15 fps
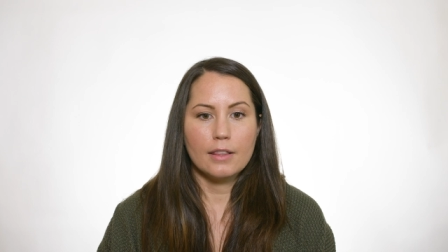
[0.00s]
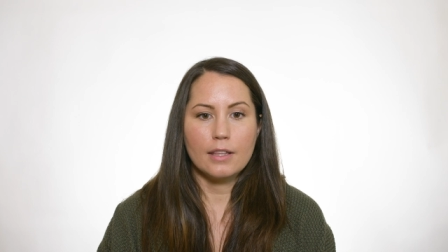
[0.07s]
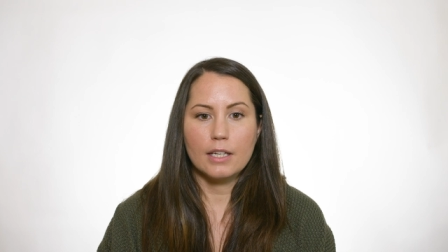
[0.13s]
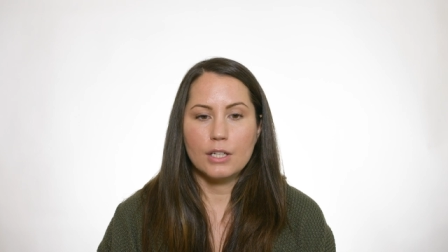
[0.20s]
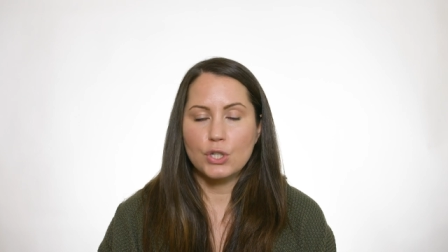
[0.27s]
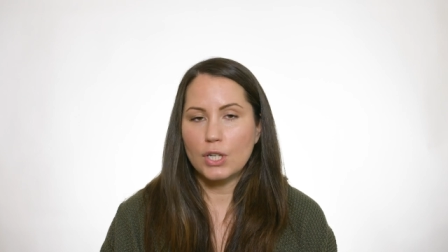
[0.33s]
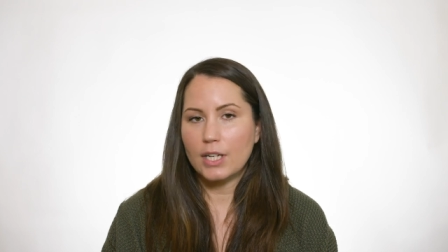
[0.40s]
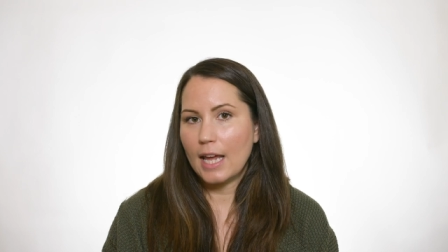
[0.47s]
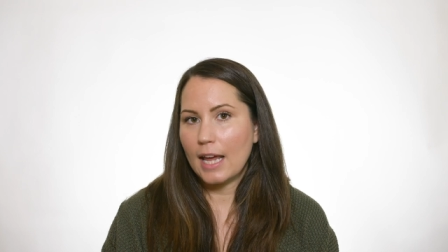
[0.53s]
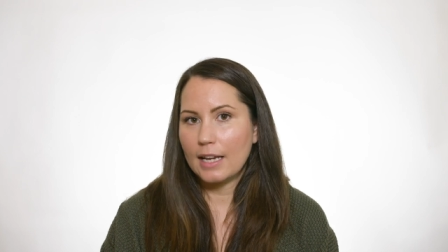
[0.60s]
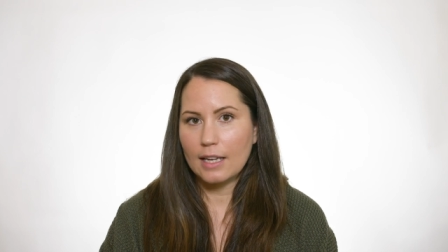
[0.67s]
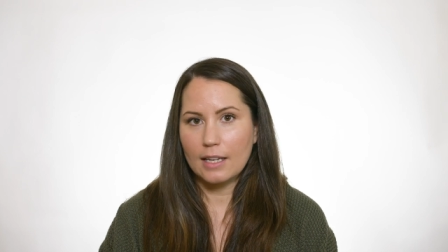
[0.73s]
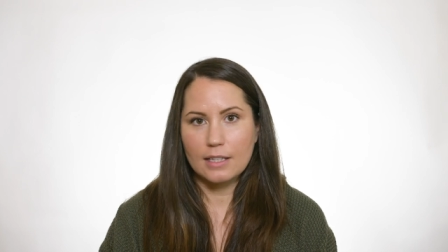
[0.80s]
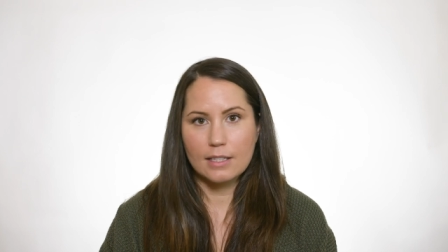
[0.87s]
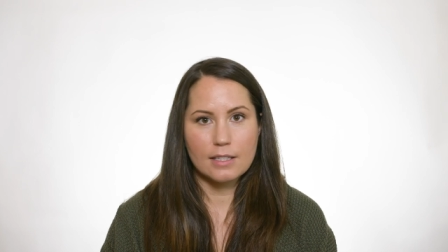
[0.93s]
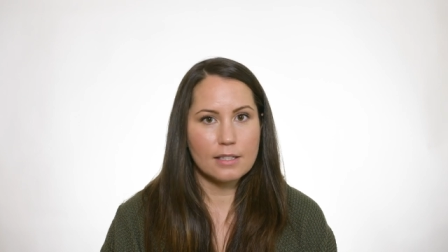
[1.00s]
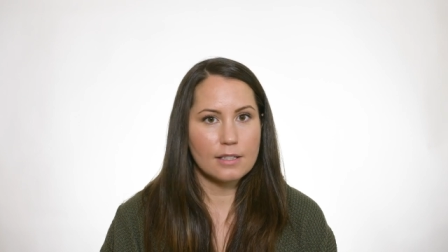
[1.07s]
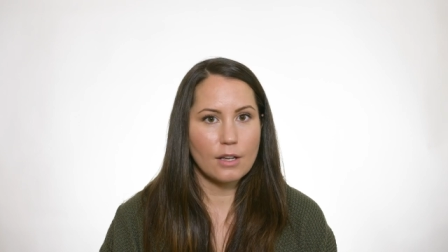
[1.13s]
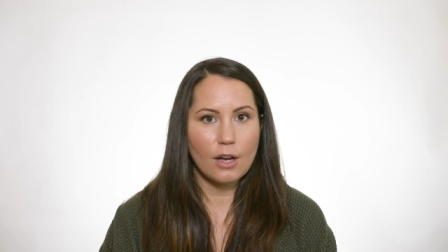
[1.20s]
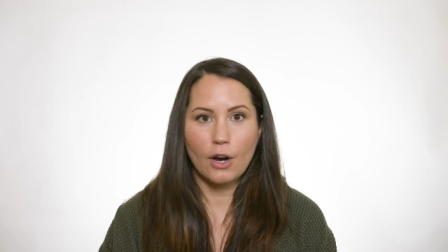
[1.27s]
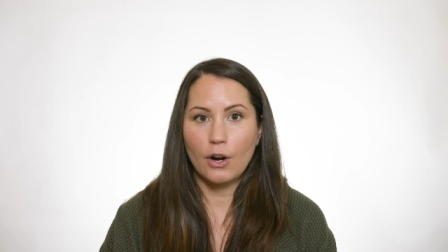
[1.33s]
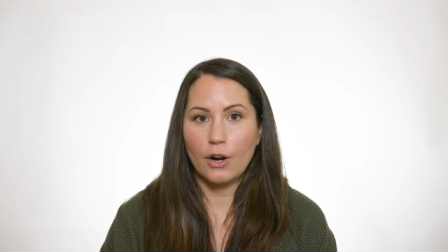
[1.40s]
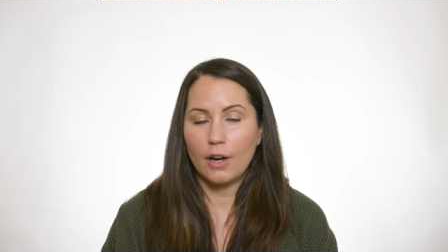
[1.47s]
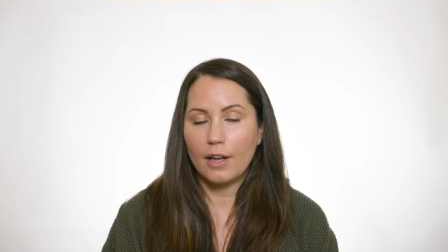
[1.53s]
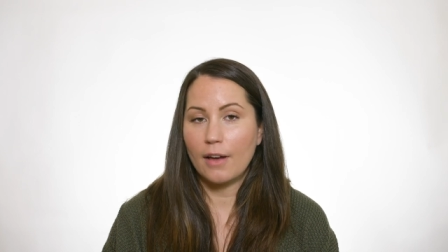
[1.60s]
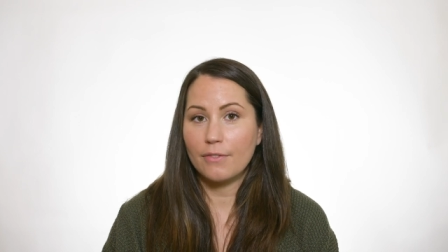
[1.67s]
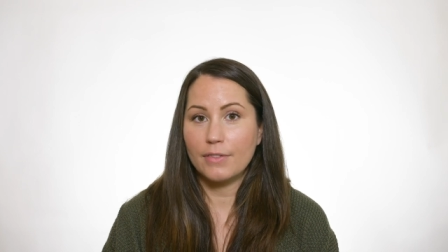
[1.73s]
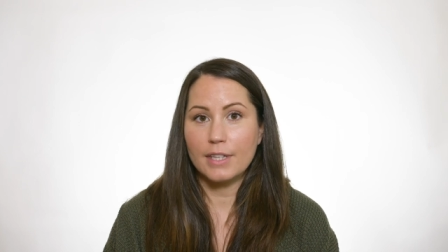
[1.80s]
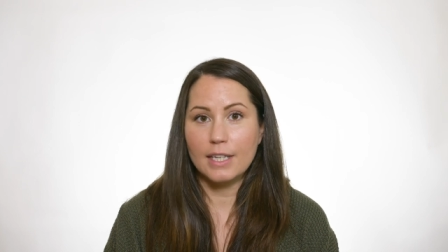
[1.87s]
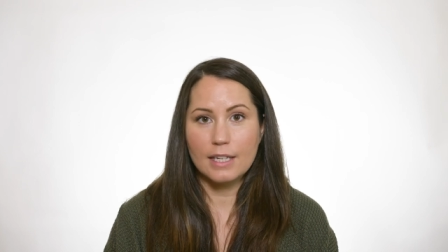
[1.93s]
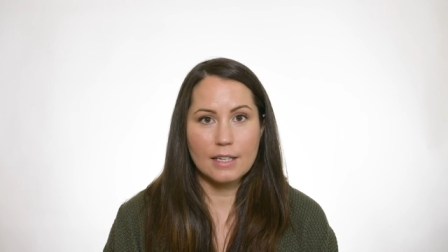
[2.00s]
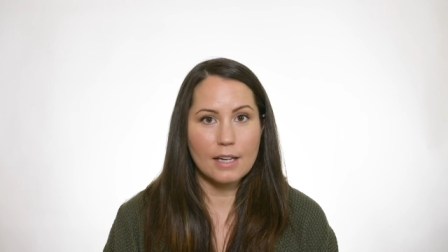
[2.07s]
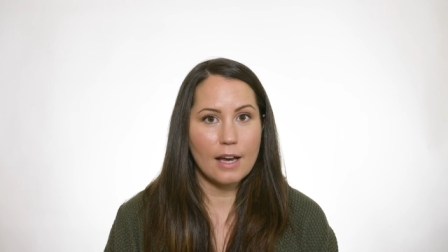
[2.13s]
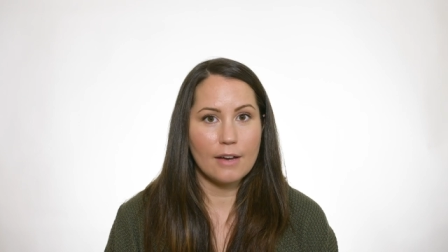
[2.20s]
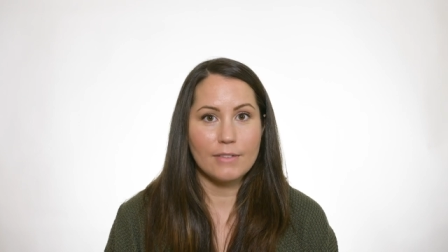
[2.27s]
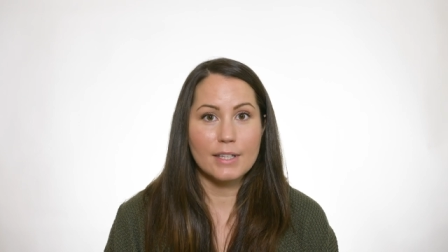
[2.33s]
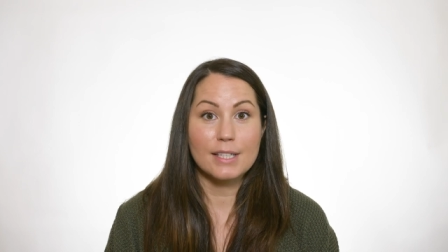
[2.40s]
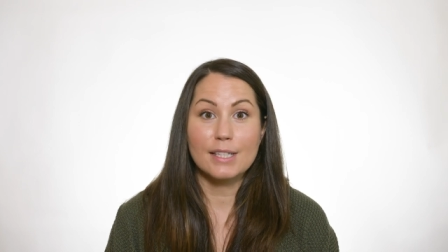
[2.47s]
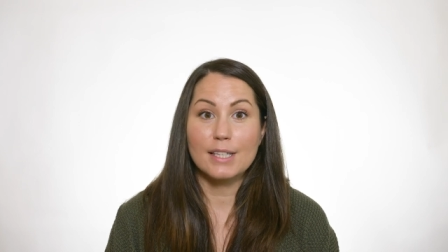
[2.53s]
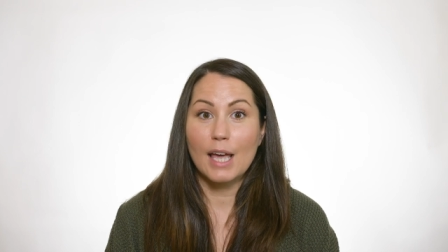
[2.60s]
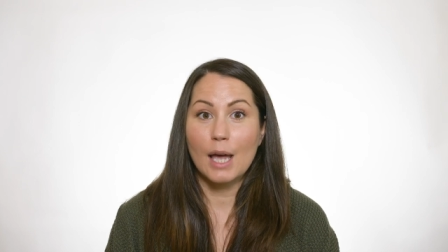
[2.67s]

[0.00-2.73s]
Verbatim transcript: the genetics are of the of this